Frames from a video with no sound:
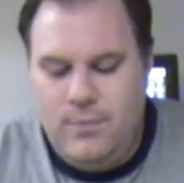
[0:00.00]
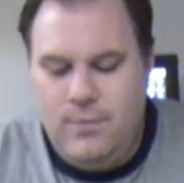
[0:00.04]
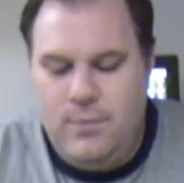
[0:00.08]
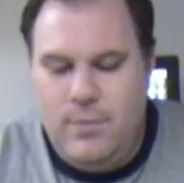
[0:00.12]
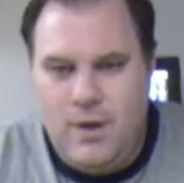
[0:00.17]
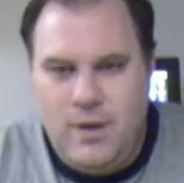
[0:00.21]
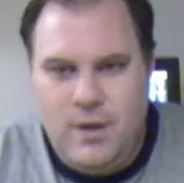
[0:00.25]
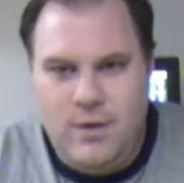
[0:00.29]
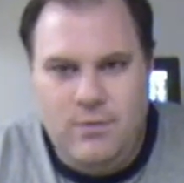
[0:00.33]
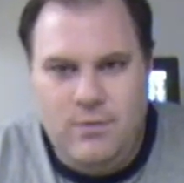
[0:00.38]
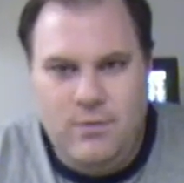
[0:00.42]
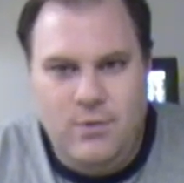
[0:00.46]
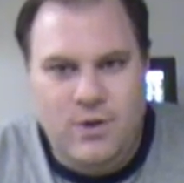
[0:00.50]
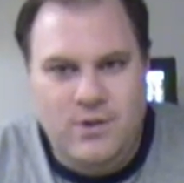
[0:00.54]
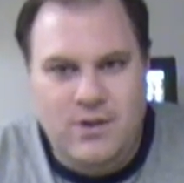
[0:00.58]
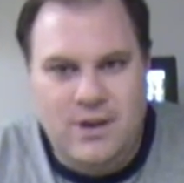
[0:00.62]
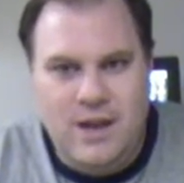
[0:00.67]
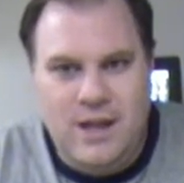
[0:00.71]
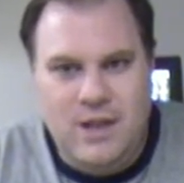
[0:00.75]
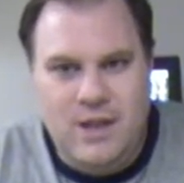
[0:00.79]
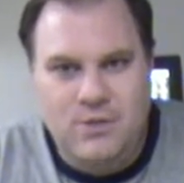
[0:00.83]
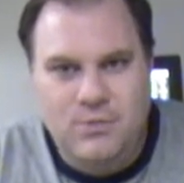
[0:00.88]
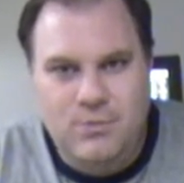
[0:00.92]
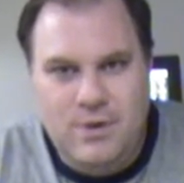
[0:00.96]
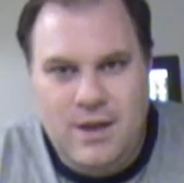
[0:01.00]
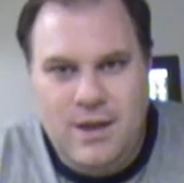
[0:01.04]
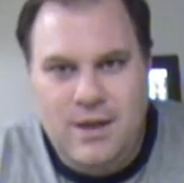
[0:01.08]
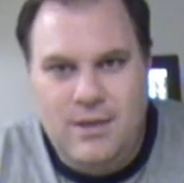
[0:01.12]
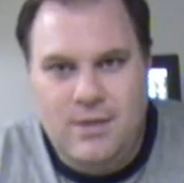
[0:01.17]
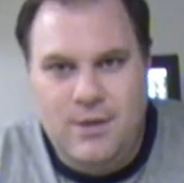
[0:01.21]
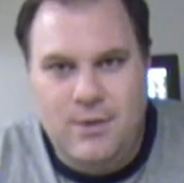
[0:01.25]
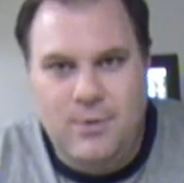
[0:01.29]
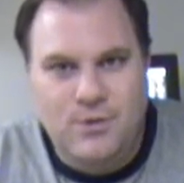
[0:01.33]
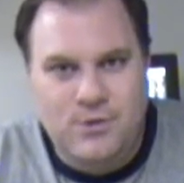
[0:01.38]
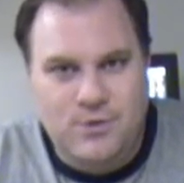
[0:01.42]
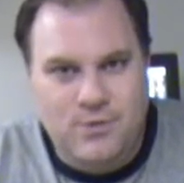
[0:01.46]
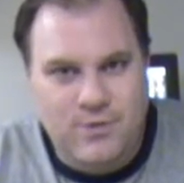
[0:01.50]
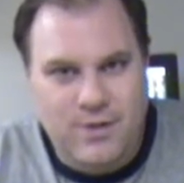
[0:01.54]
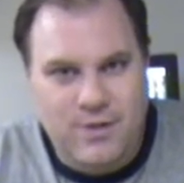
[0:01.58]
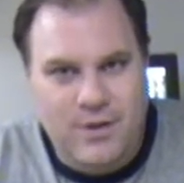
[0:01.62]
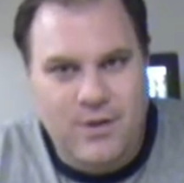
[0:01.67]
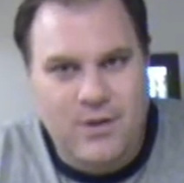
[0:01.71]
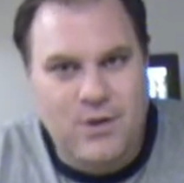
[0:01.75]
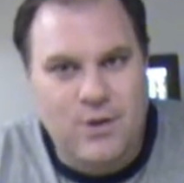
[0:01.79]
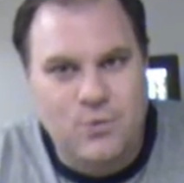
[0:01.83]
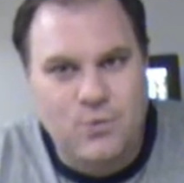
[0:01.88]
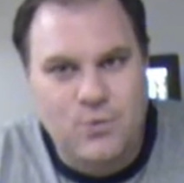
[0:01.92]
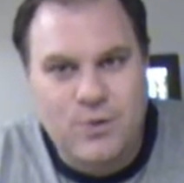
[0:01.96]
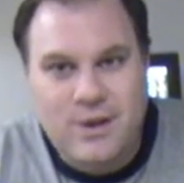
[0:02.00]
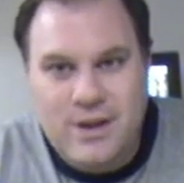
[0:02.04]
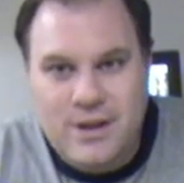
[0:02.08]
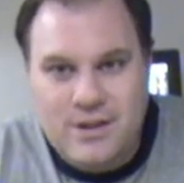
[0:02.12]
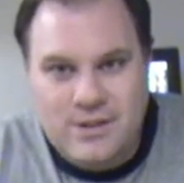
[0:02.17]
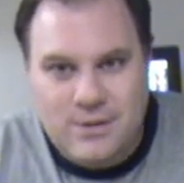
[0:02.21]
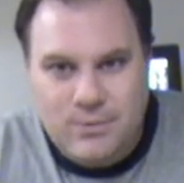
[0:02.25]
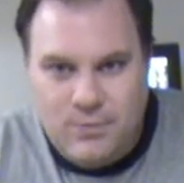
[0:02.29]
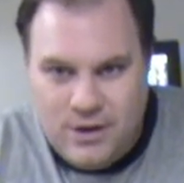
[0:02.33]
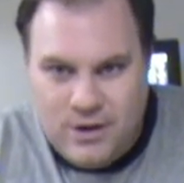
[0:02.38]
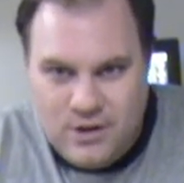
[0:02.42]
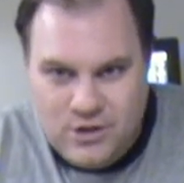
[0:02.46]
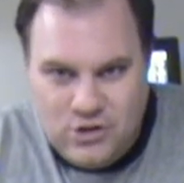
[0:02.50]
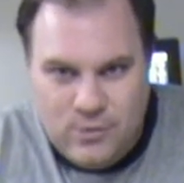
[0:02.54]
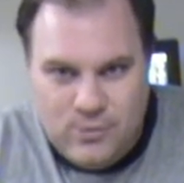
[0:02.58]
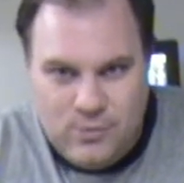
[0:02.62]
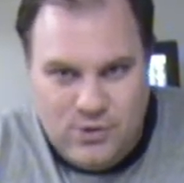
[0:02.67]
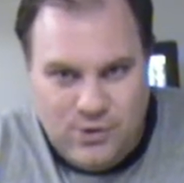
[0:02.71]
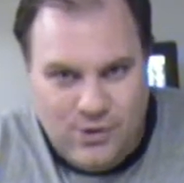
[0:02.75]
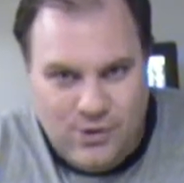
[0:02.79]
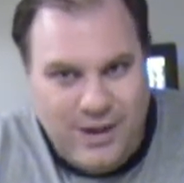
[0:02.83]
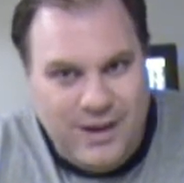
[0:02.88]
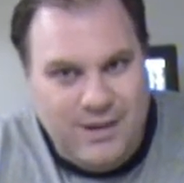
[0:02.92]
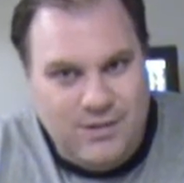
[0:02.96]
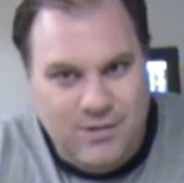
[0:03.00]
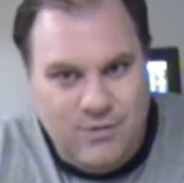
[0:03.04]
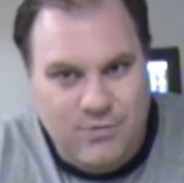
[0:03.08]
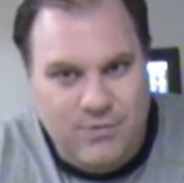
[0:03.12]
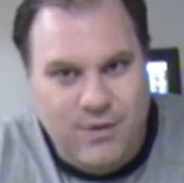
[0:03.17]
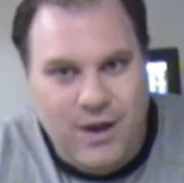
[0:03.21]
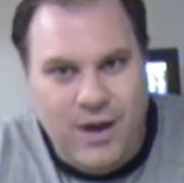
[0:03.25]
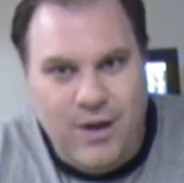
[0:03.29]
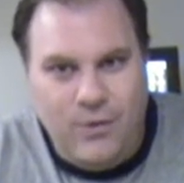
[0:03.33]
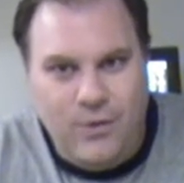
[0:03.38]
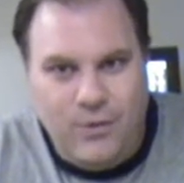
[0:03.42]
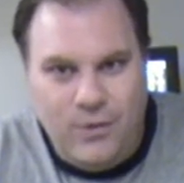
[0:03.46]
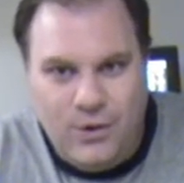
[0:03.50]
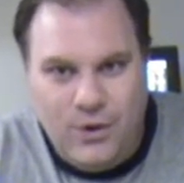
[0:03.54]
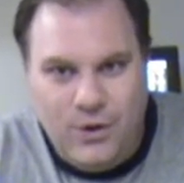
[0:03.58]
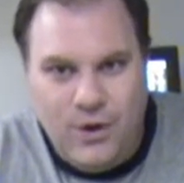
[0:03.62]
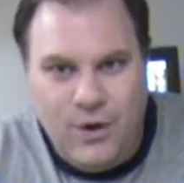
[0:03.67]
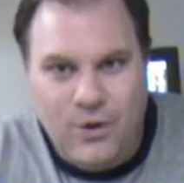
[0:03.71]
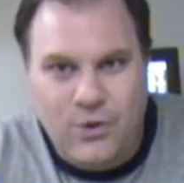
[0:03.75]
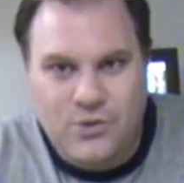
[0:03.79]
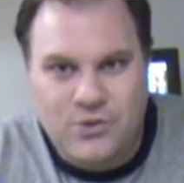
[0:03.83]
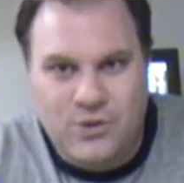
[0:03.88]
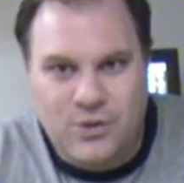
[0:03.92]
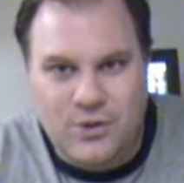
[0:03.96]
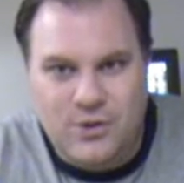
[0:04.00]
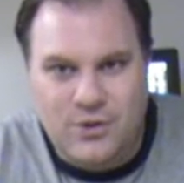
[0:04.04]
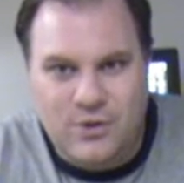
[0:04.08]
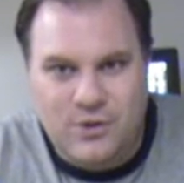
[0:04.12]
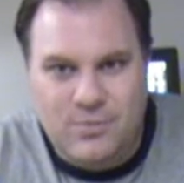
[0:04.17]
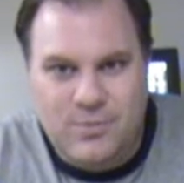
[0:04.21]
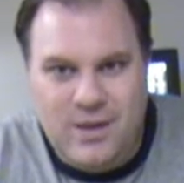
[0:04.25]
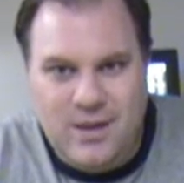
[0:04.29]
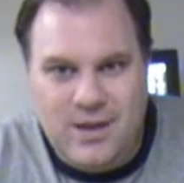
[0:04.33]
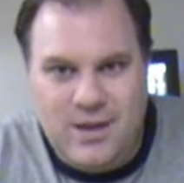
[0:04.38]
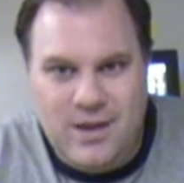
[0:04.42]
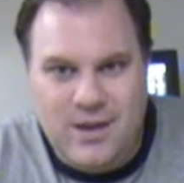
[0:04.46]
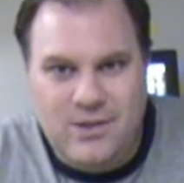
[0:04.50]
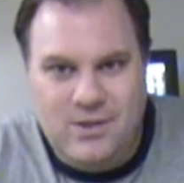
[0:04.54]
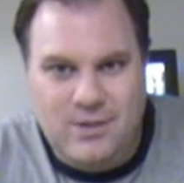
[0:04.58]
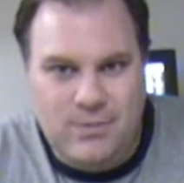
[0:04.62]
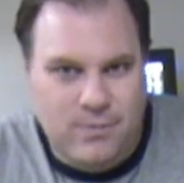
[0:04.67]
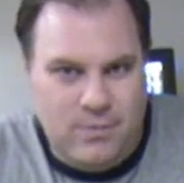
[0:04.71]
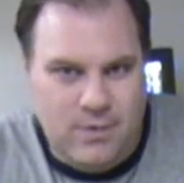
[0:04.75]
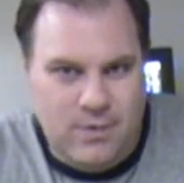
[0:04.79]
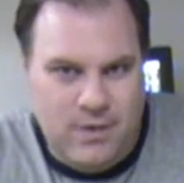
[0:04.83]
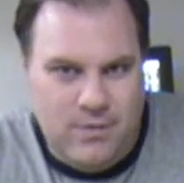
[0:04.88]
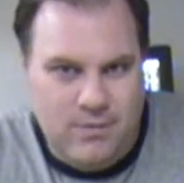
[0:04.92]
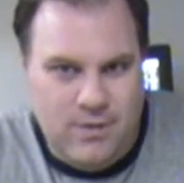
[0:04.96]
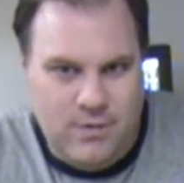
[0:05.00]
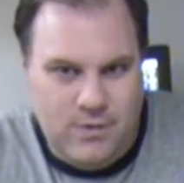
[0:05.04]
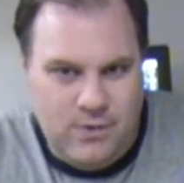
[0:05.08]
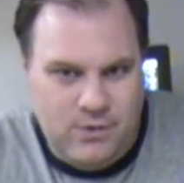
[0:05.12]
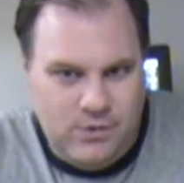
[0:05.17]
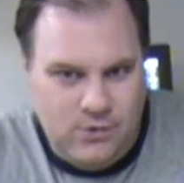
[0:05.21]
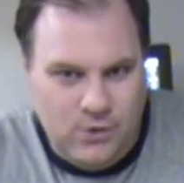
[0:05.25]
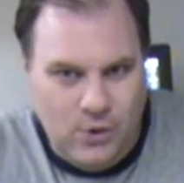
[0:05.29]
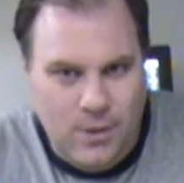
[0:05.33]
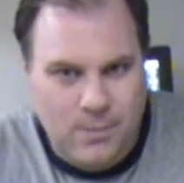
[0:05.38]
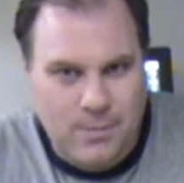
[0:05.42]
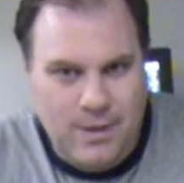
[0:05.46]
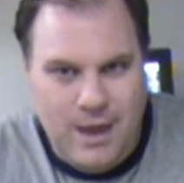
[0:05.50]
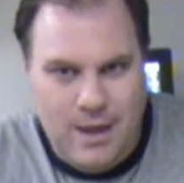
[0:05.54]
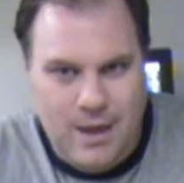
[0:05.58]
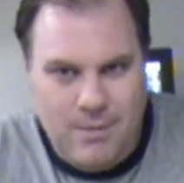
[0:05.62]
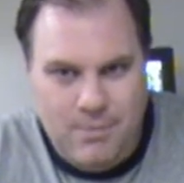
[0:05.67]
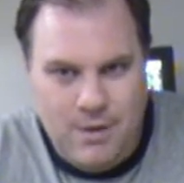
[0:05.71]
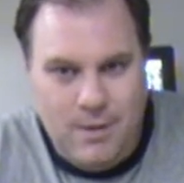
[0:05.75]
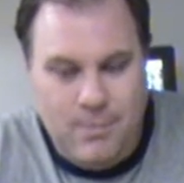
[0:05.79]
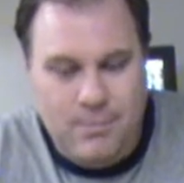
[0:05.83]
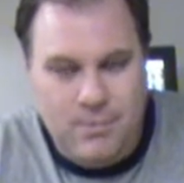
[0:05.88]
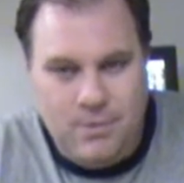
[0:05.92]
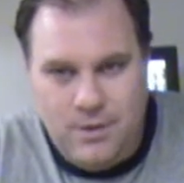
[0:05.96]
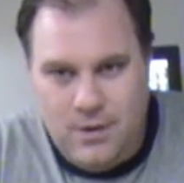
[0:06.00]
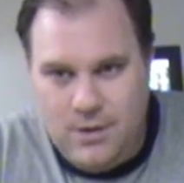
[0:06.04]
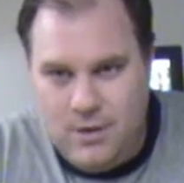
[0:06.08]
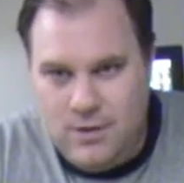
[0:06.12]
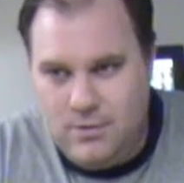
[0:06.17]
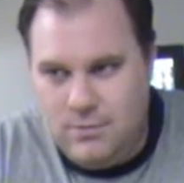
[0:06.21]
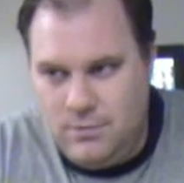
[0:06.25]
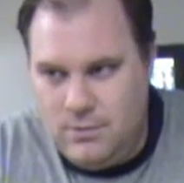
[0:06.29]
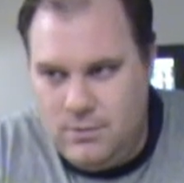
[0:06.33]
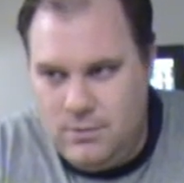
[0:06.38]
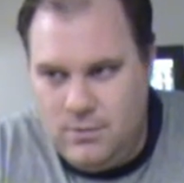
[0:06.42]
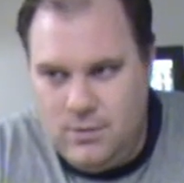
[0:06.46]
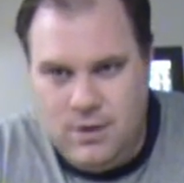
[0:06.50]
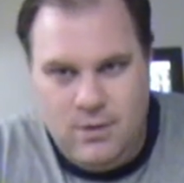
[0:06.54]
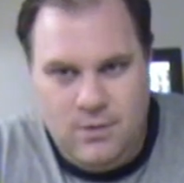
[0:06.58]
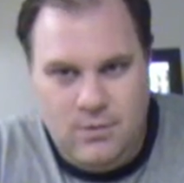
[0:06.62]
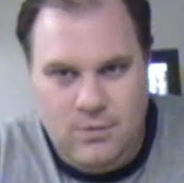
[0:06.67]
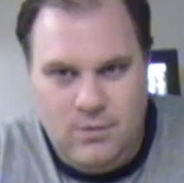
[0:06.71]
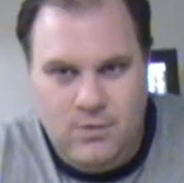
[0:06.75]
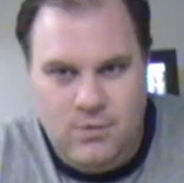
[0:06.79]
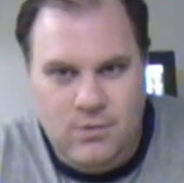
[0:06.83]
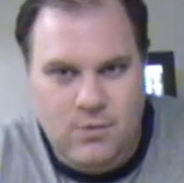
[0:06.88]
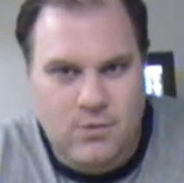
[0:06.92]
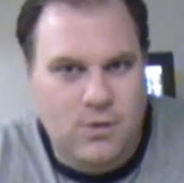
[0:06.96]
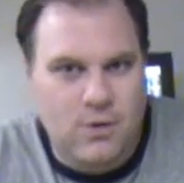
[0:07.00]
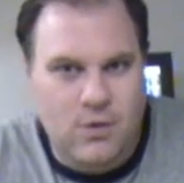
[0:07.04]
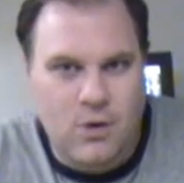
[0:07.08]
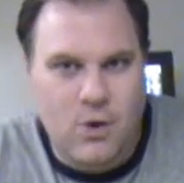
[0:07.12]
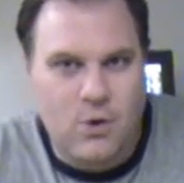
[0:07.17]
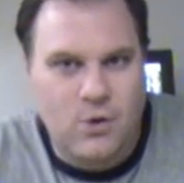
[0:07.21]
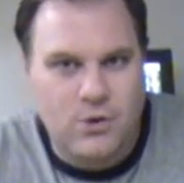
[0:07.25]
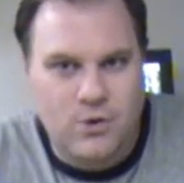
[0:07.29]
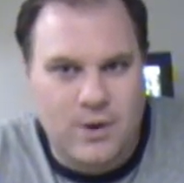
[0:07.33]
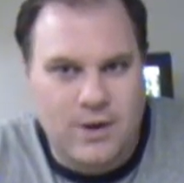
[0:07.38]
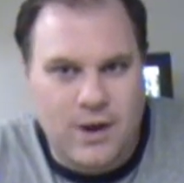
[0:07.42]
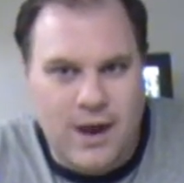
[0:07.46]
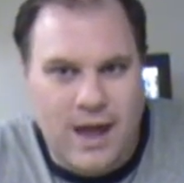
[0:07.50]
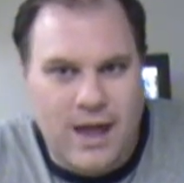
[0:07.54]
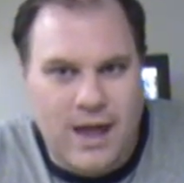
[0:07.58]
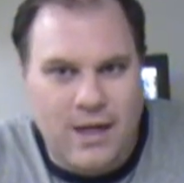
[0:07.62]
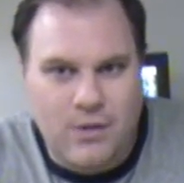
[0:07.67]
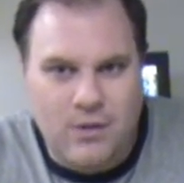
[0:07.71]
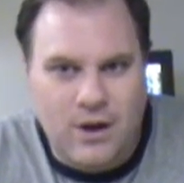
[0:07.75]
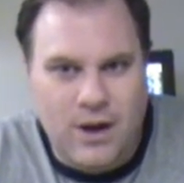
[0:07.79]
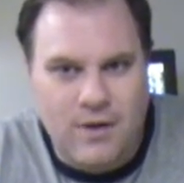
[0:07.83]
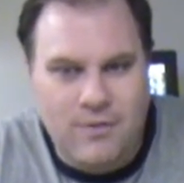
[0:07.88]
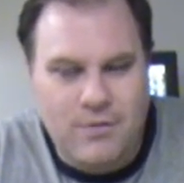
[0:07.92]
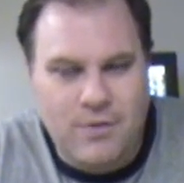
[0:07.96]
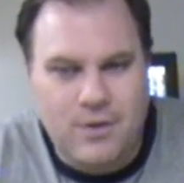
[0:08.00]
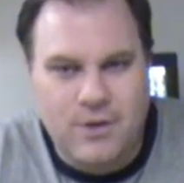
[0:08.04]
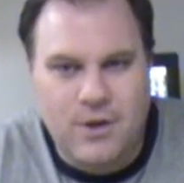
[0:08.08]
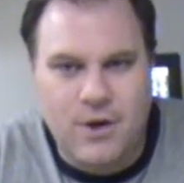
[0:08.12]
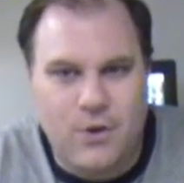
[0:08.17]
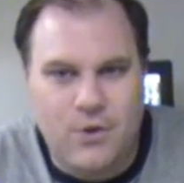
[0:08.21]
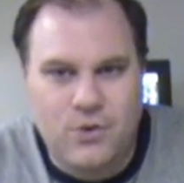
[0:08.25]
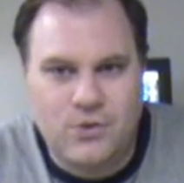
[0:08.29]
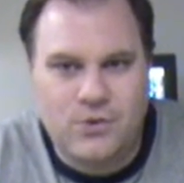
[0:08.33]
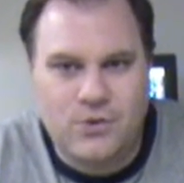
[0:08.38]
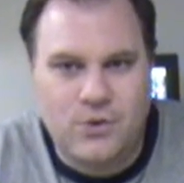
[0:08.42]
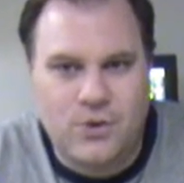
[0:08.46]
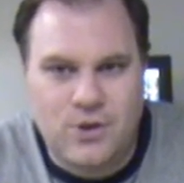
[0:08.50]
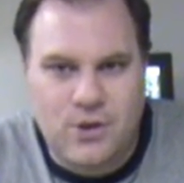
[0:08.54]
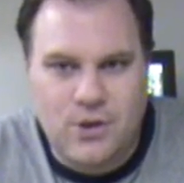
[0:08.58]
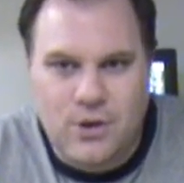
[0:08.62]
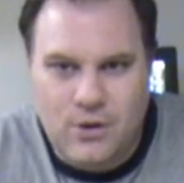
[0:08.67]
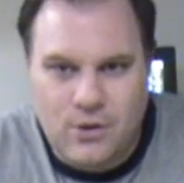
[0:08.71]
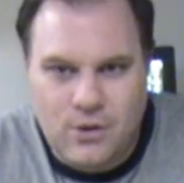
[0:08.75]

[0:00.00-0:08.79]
It happens. Well, in 1483, there was a very good reason why ships liked to follow the coastal, because if a storm came up, you'd